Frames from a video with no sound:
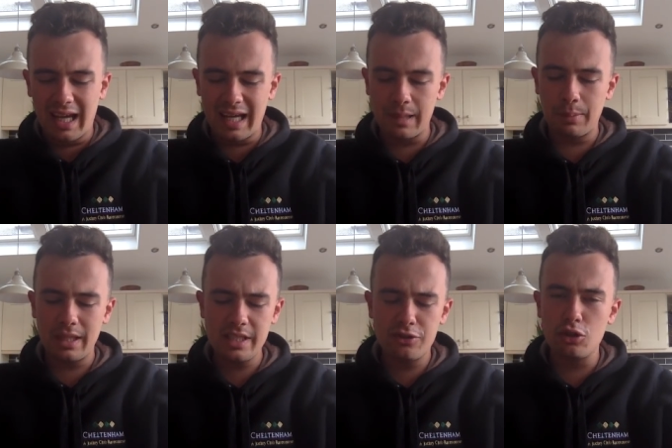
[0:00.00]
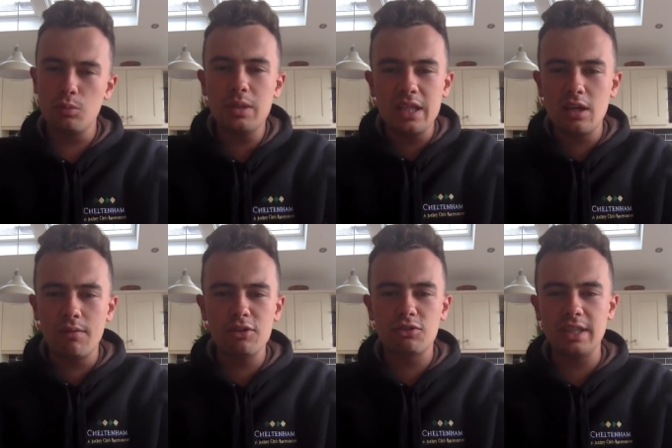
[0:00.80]
and Paddy Twomey,
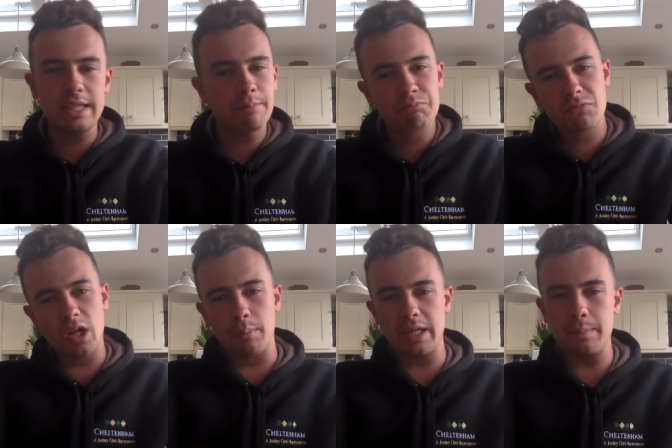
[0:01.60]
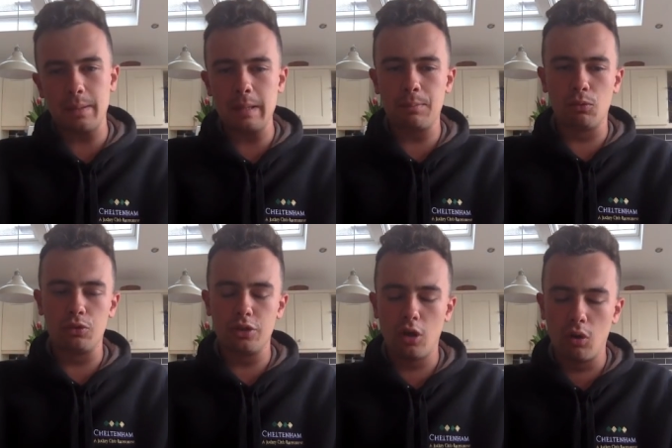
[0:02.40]
obviously, not many people
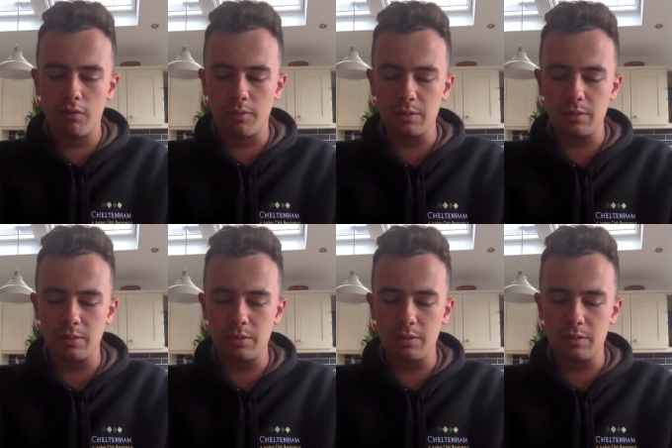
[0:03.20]
would know of him.